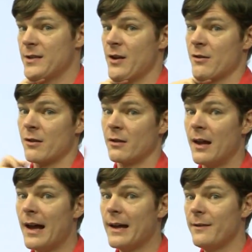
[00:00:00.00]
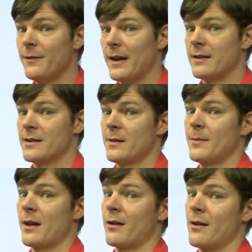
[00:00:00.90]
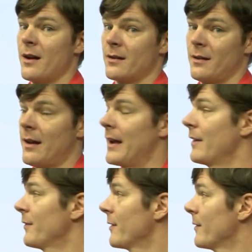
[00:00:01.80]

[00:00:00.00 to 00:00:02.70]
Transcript: that are alive and some that are not alive.